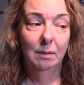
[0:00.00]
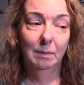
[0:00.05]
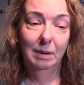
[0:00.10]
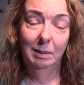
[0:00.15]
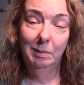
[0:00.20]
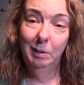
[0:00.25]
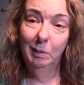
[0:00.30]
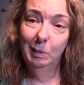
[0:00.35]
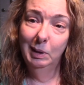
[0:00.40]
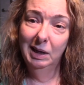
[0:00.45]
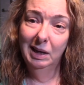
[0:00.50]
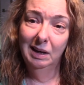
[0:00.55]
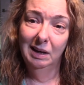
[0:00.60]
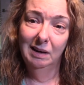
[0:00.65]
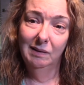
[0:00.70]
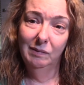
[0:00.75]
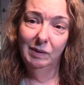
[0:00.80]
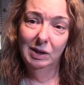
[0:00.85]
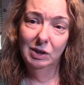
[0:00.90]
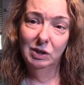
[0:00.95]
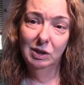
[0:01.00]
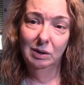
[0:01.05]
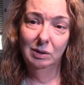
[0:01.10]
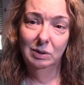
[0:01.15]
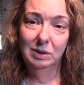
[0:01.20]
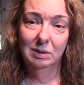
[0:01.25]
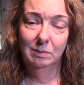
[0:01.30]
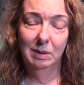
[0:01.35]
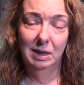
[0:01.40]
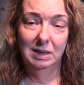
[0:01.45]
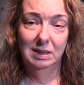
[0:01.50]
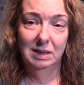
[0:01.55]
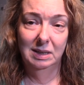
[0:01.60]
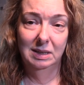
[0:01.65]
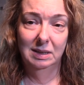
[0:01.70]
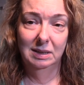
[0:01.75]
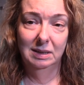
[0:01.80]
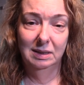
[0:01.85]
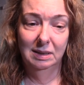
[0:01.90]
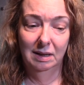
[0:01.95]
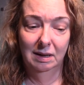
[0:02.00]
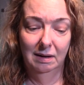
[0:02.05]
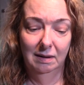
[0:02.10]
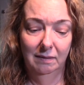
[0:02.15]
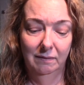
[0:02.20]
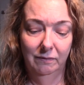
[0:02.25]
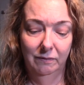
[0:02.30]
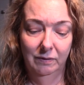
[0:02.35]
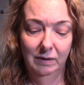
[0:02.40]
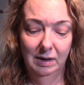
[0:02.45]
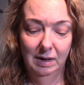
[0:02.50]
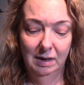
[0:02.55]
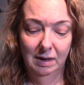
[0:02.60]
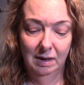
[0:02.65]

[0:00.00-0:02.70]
Maybe we can give each other some ideas of